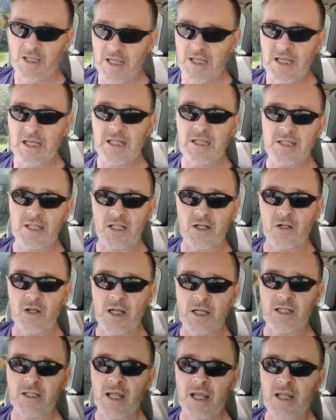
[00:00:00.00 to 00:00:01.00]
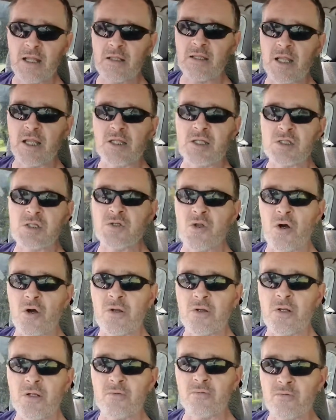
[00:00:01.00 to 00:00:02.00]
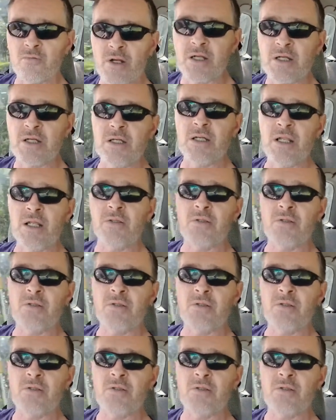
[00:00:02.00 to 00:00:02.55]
anything like that is not written